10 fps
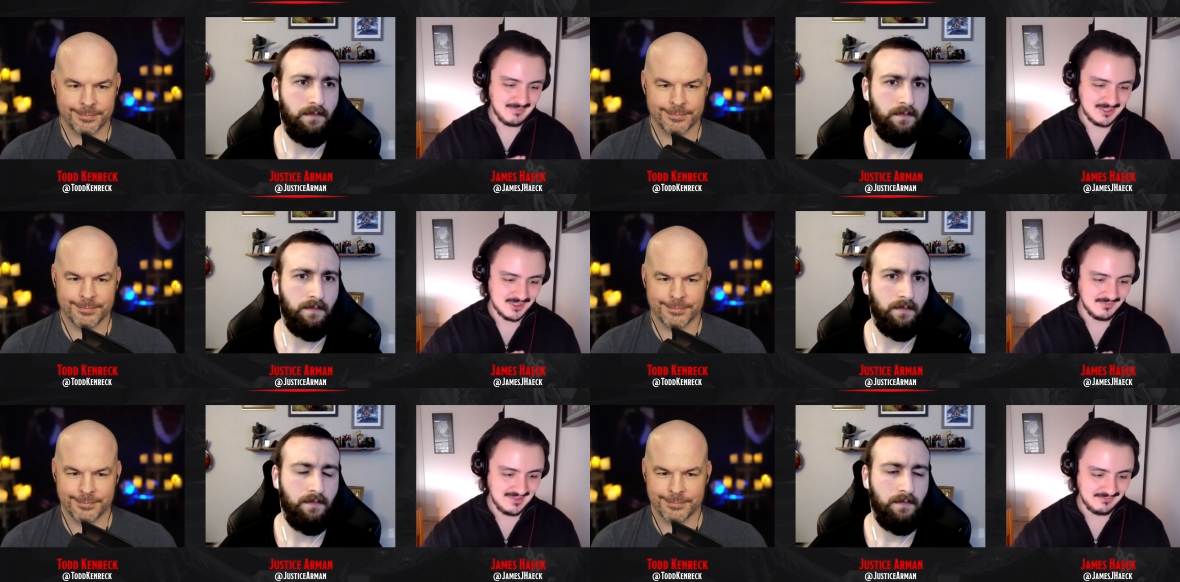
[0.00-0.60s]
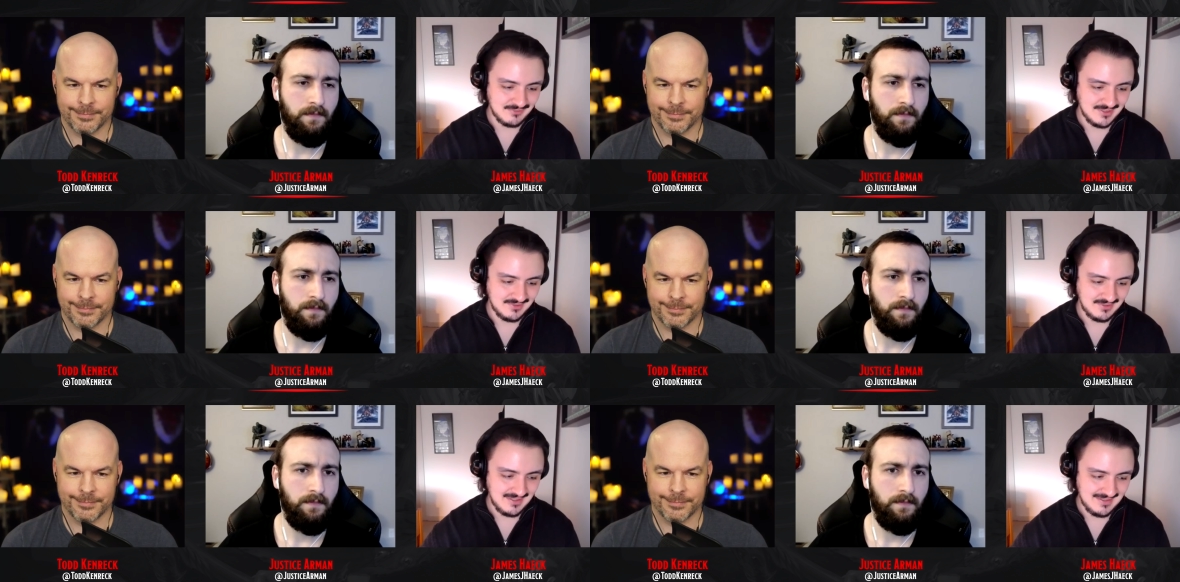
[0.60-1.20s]
Speaker 1: a bunch of
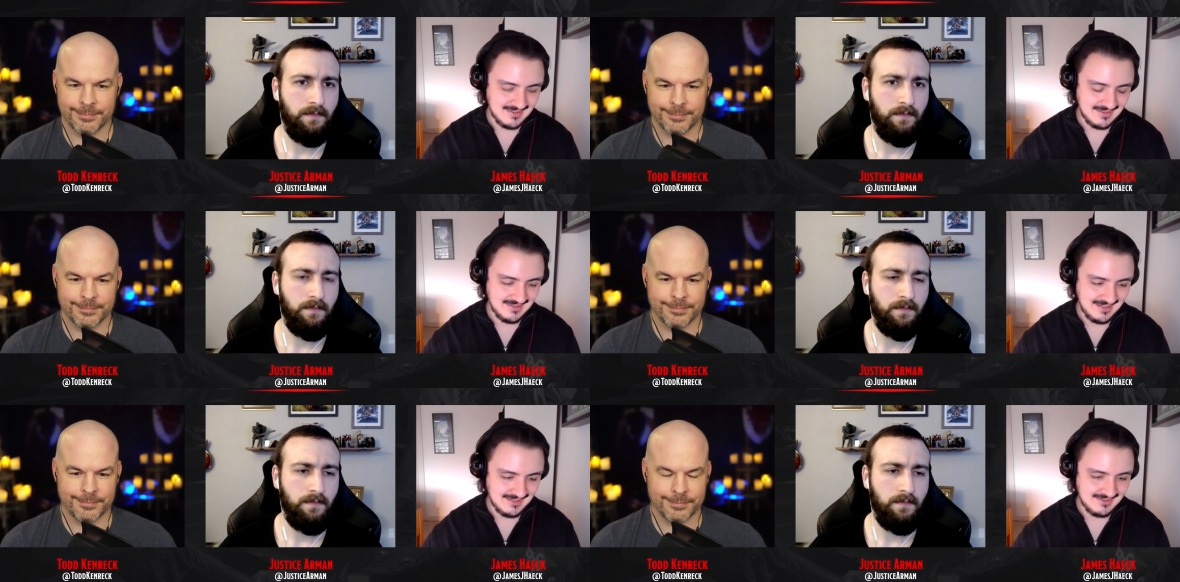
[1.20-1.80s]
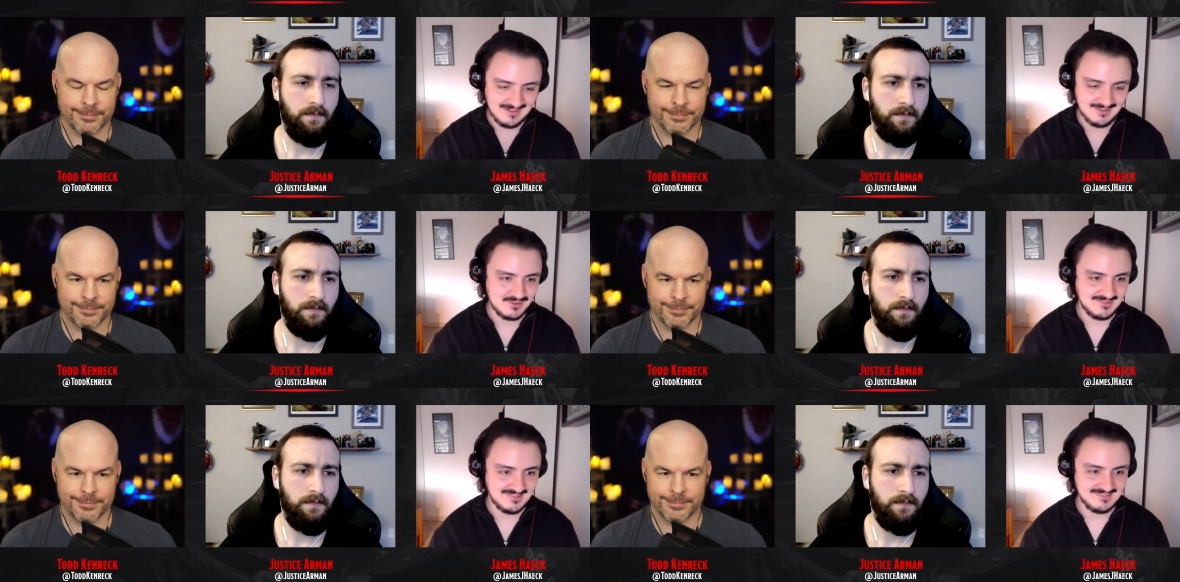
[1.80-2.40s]
different uh,
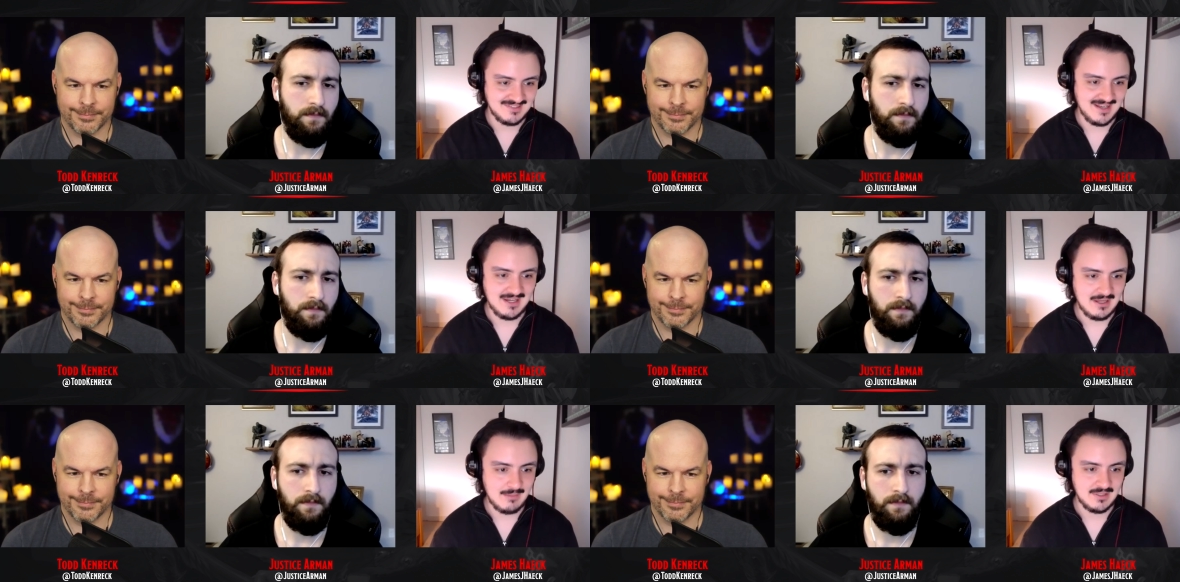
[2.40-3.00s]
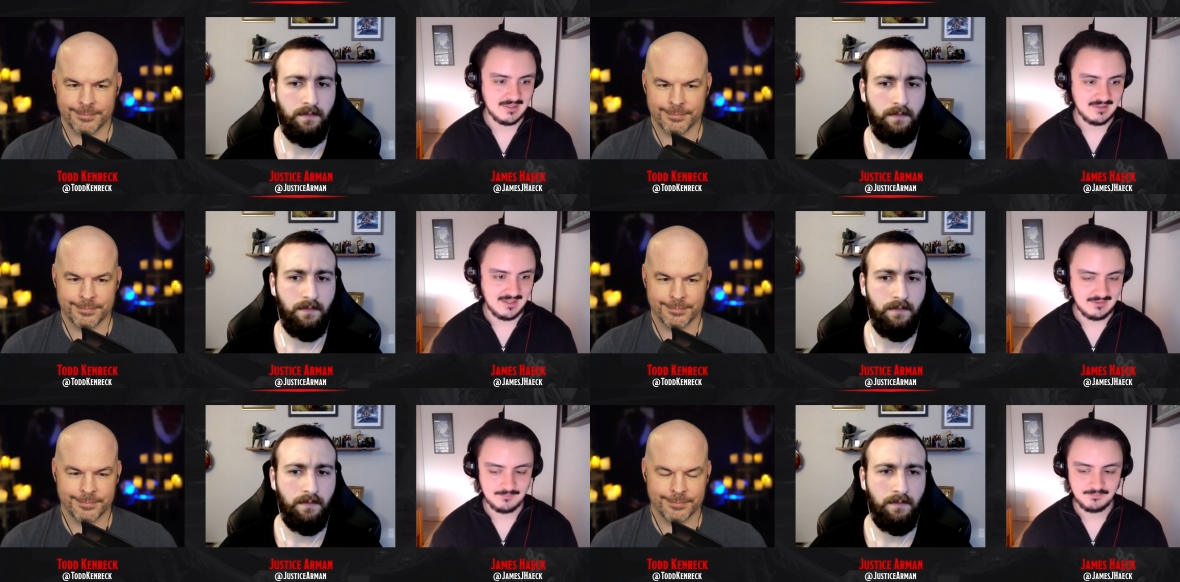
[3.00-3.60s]
intelligences tied up in it,
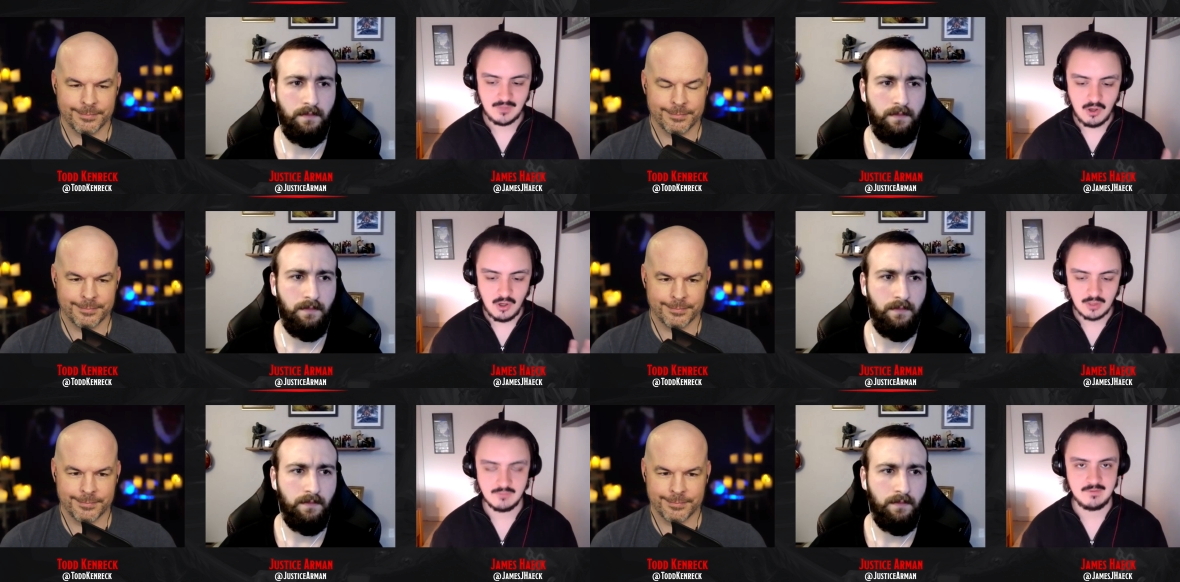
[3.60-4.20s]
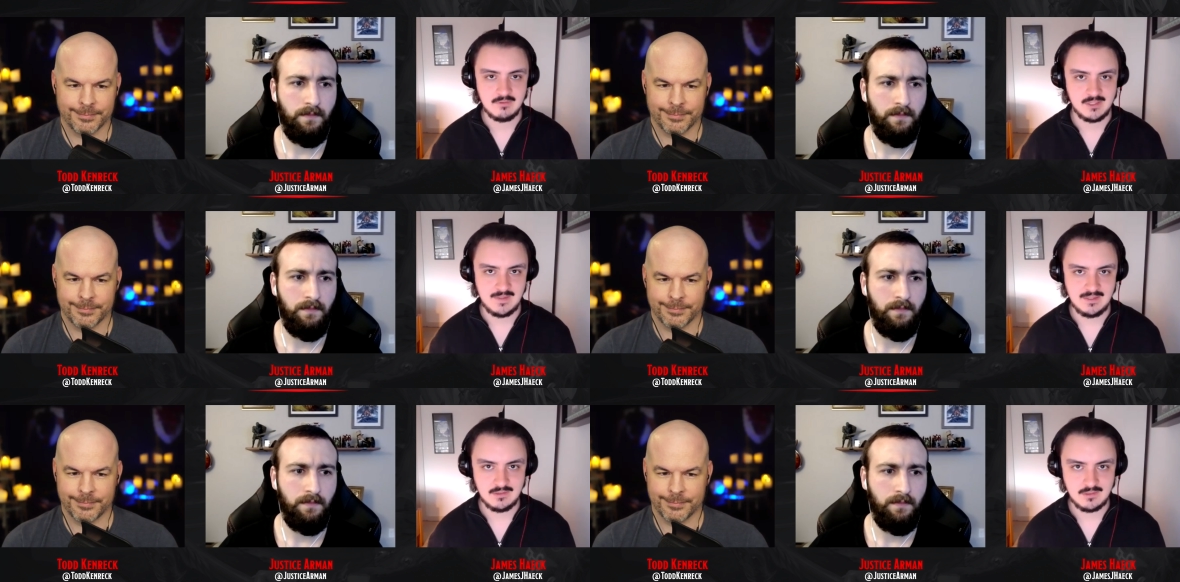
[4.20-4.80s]
and all of those
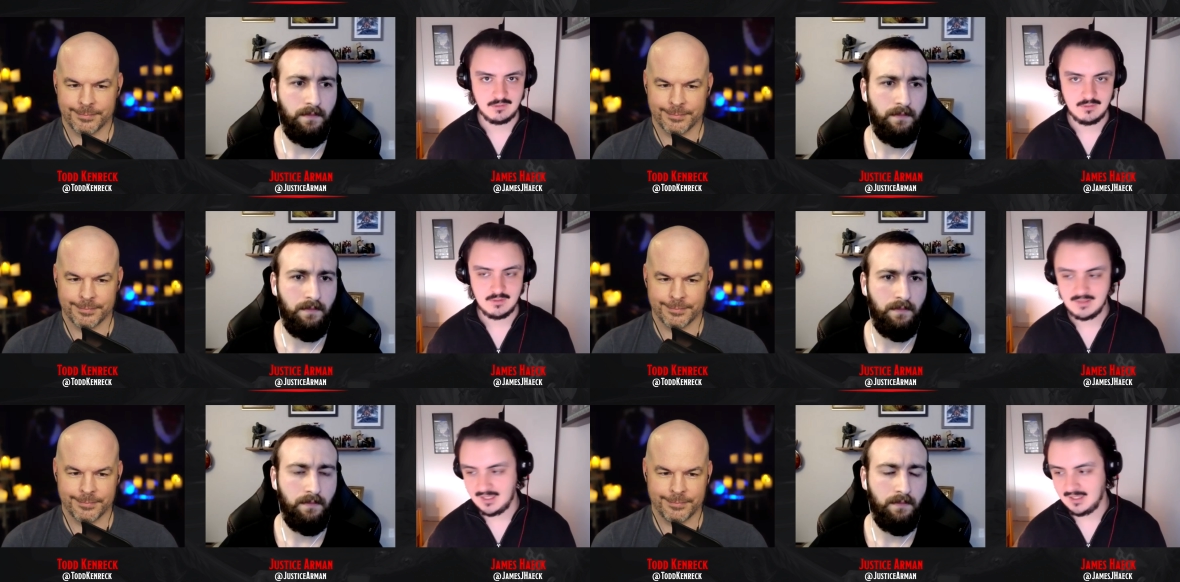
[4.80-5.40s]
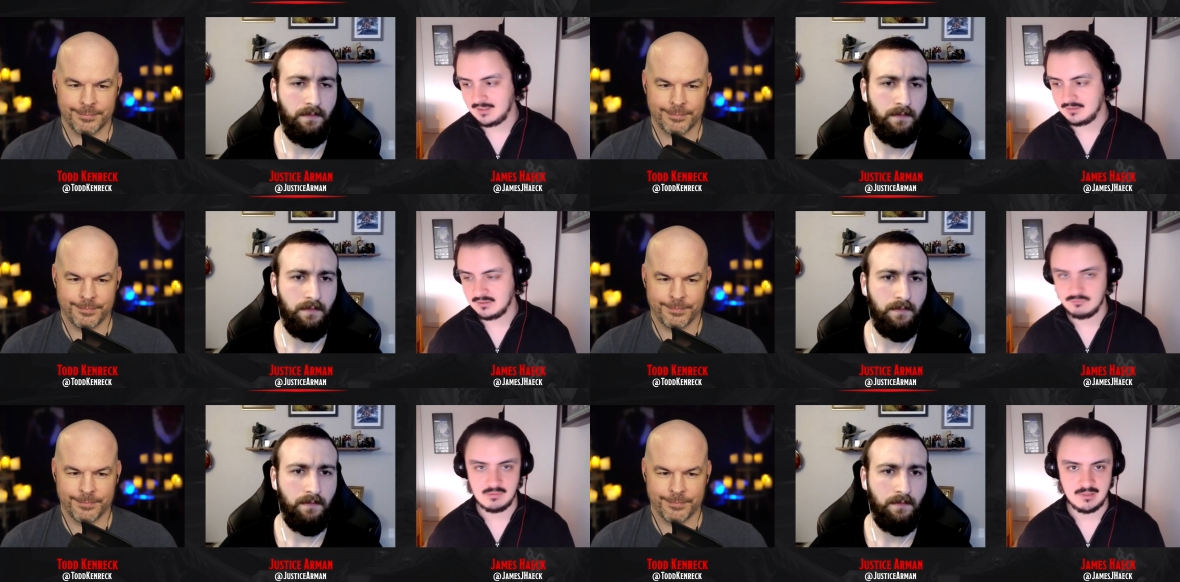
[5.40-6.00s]
things can
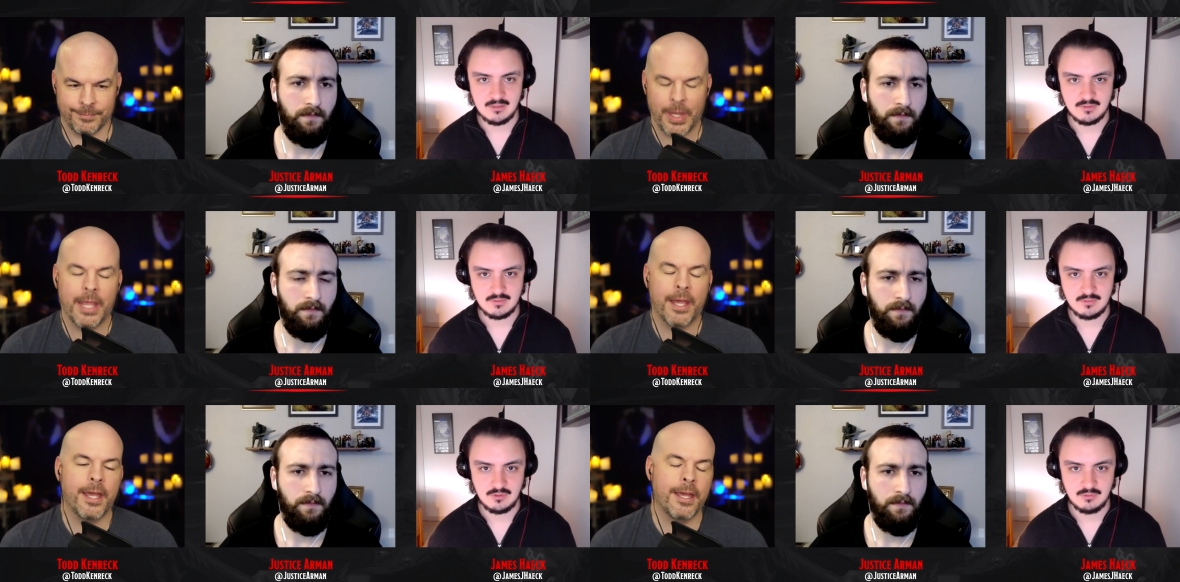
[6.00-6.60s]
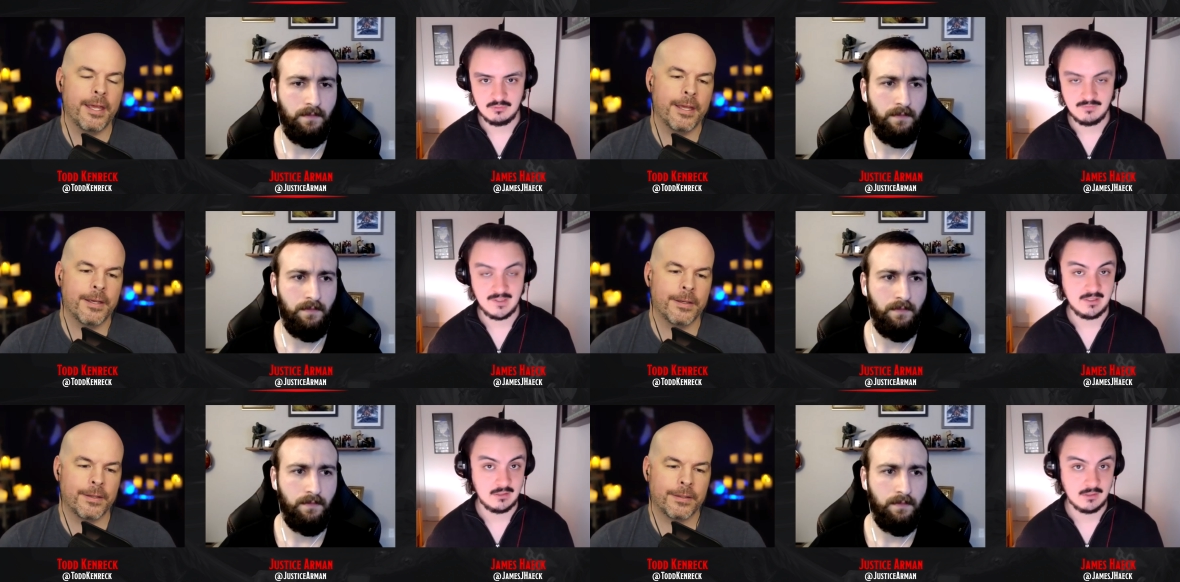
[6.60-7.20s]
contribute to
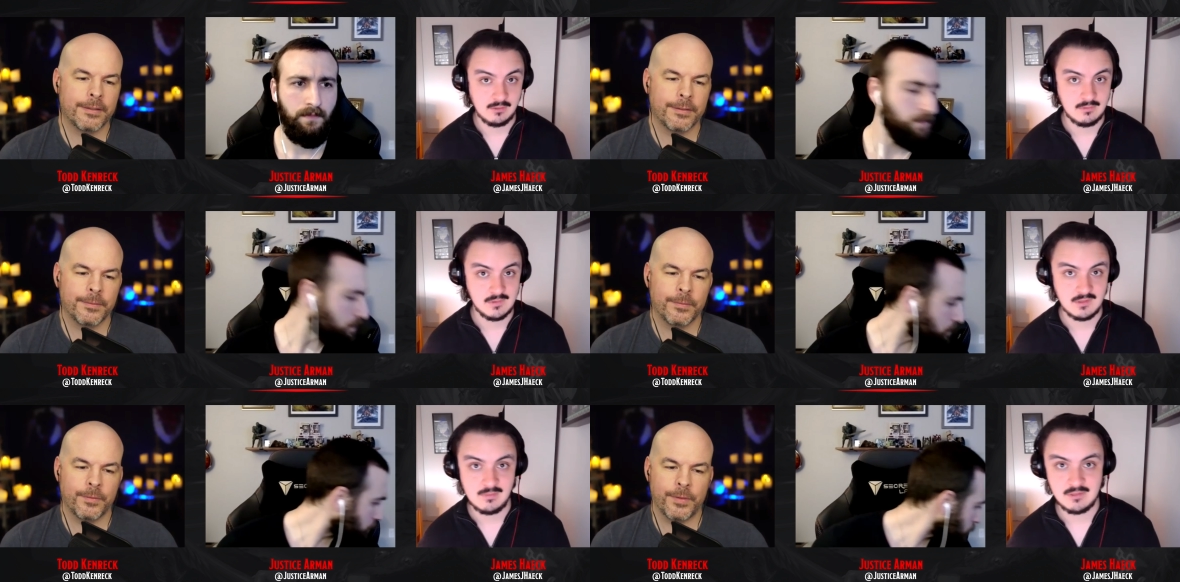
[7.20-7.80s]
finding clues in a